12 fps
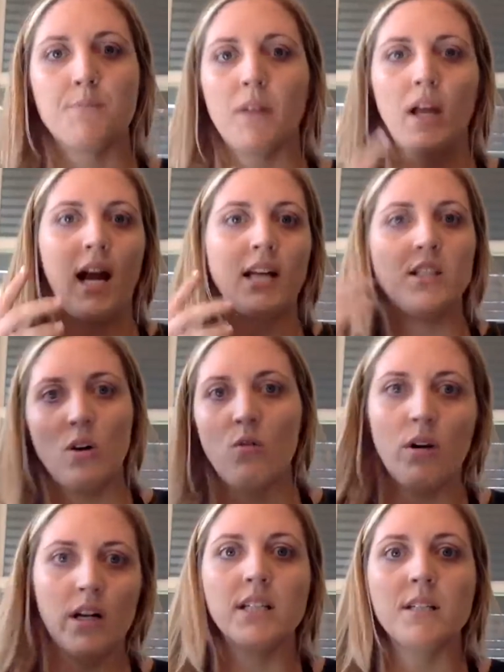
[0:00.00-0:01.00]
but like, I
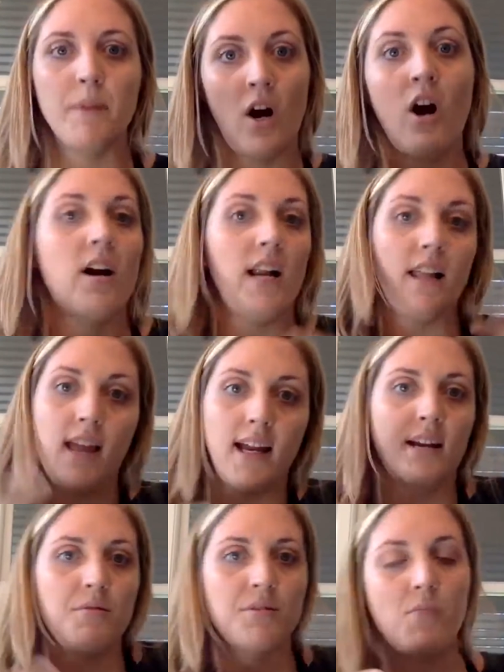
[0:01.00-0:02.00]
don't want it to be hard.
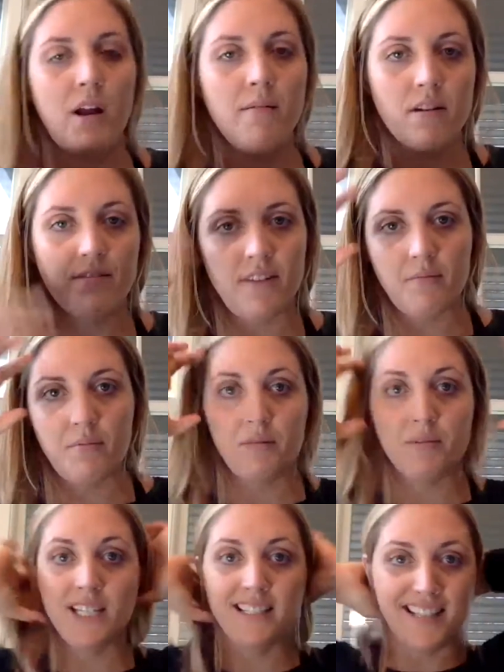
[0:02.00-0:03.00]
It was way more fun when
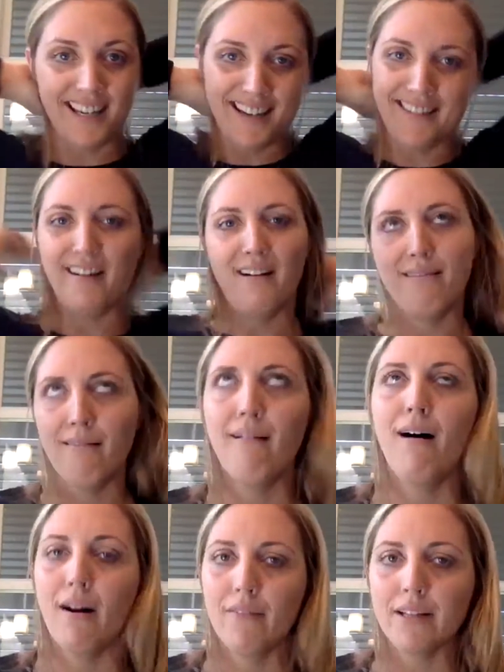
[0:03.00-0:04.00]
it was easy,
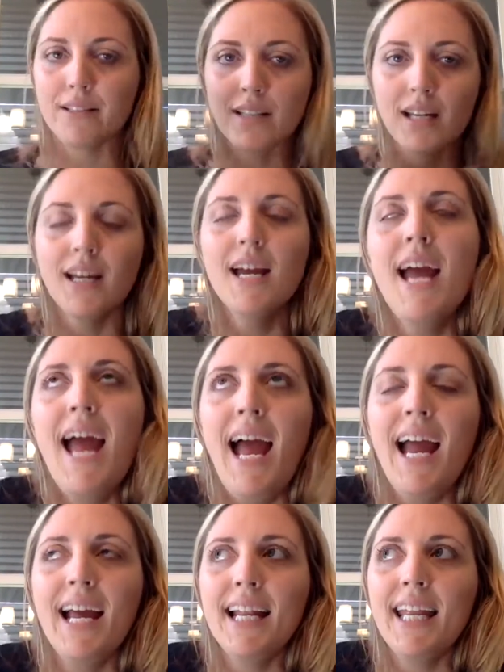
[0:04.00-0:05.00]
obviously.
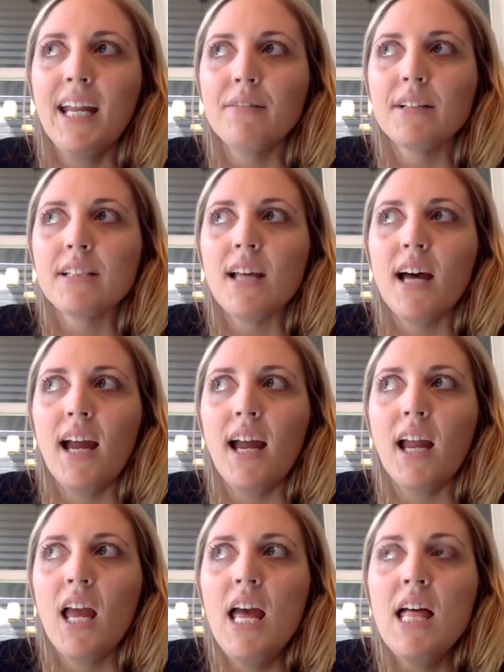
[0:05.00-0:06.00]
And he was
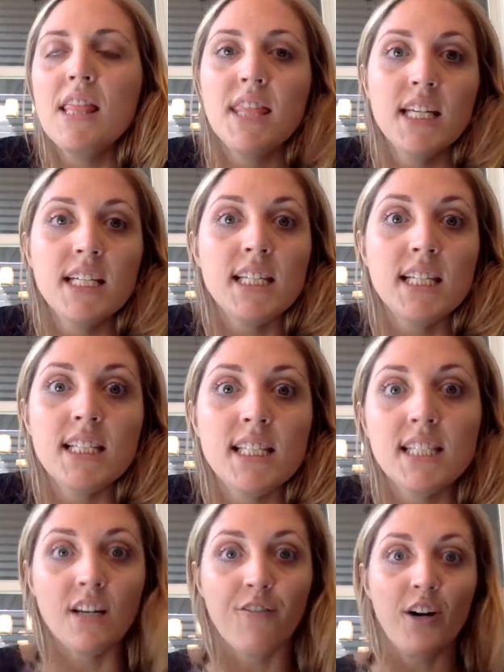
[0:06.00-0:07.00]
like, this is
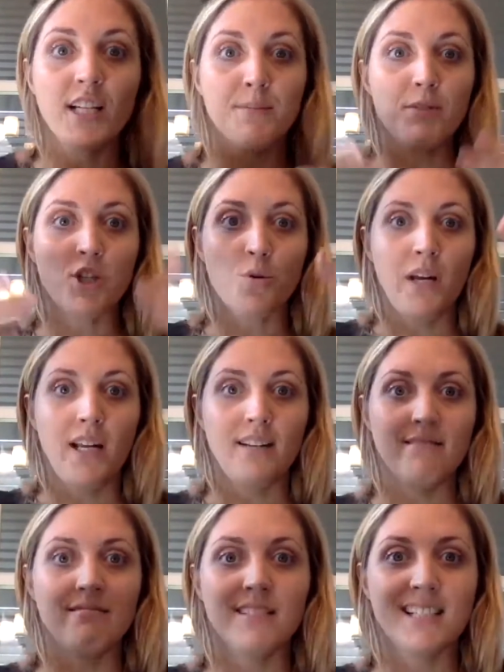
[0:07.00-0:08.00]
the difference
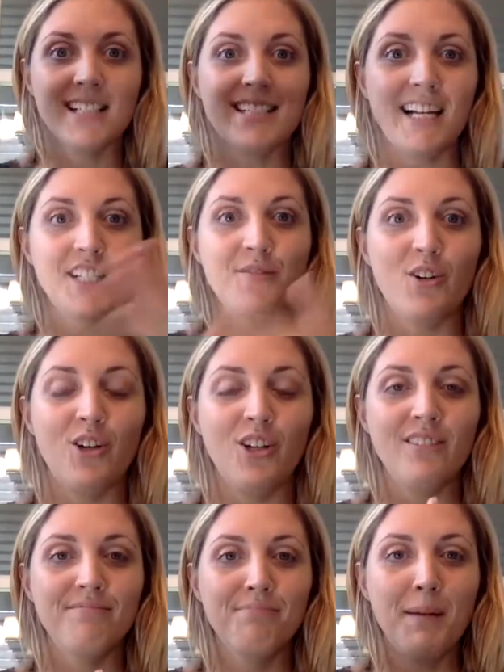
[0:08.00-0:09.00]
between
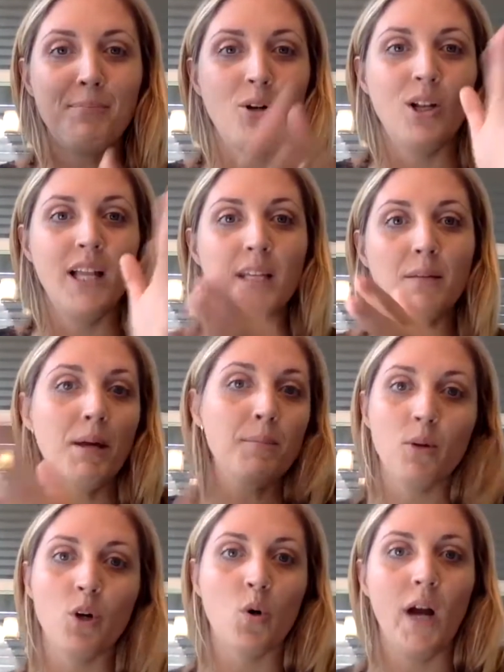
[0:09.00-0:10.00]
successful people and the
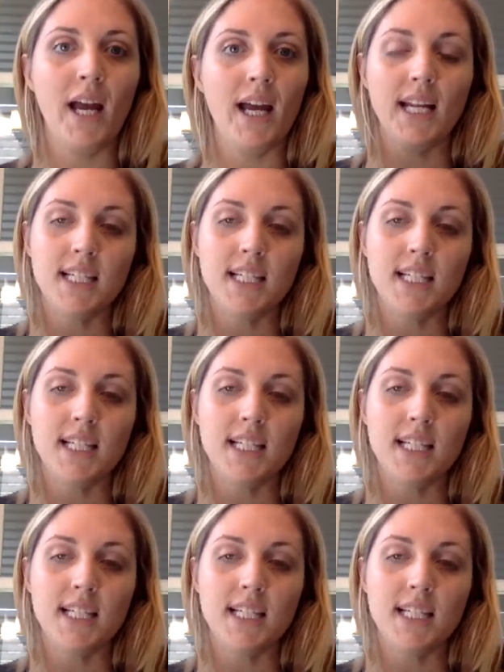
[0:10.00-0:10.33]
people who quit.